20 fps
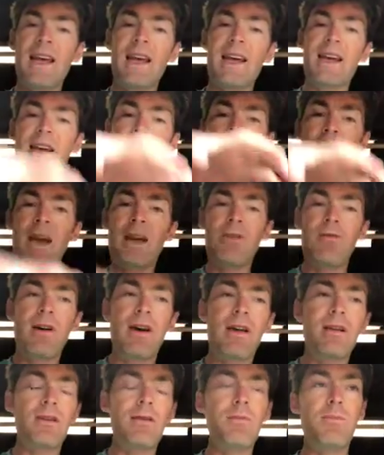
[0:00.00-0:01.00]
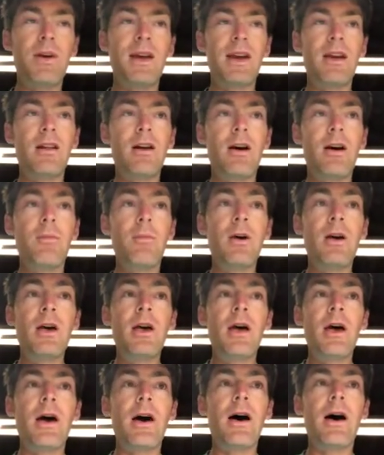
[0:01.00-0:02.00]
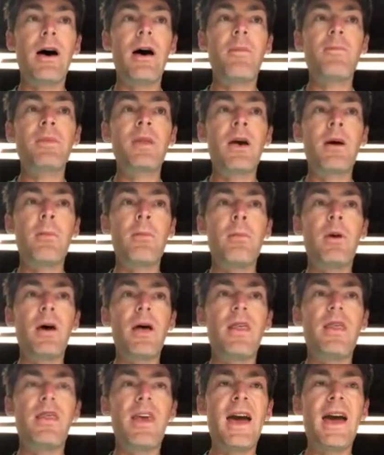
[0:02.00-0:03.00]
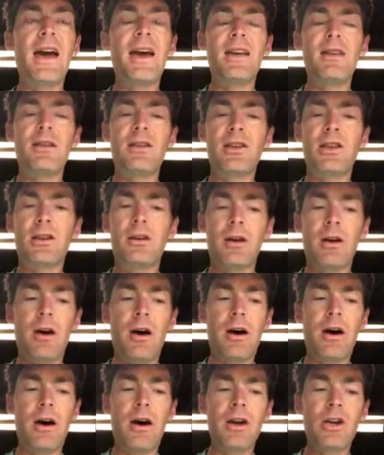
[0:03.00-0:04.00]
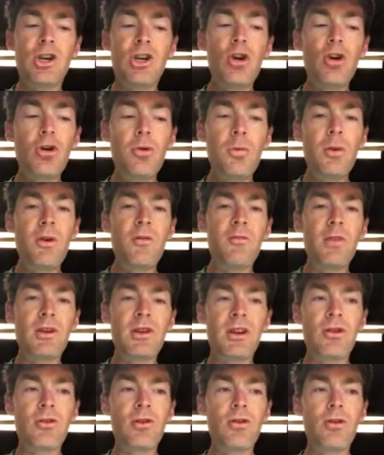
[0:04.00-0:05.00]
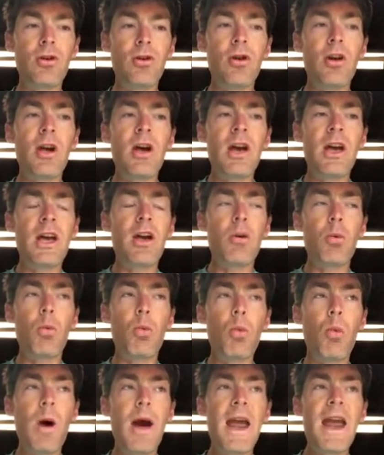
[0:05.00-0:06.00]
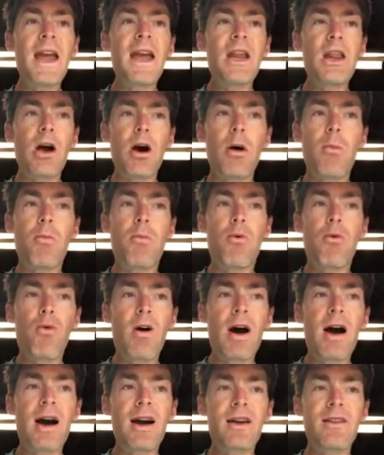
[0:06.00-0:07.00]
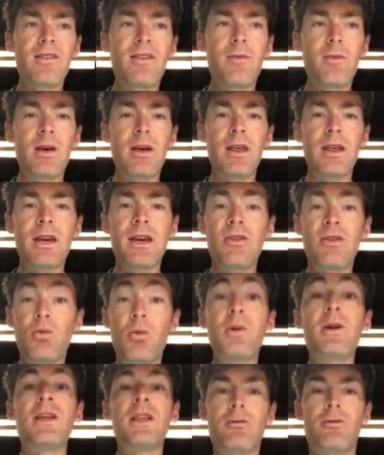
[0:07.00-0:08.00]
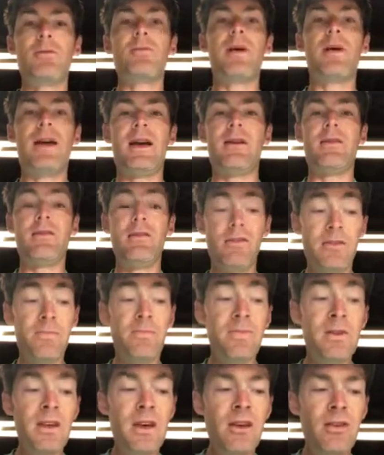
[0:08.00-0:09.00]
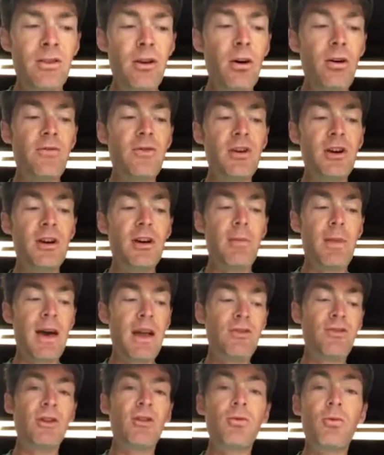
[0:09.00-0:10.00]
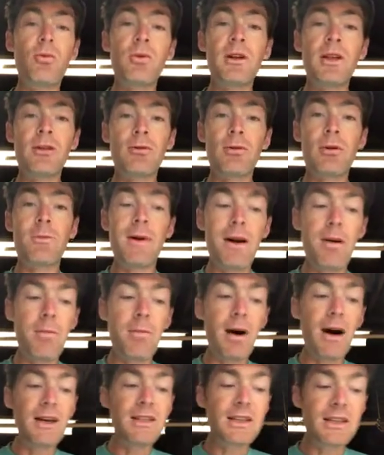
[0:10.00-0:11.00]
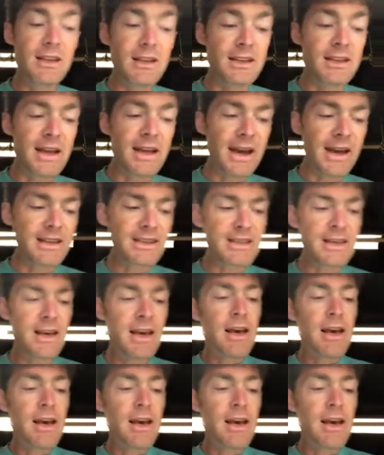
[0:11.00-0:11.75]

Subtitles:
I could get my hand around it and pick it up. But that cube of material, it weighed approximately 23 pounds. So if you can imagine a 23-pound box of Kleenex,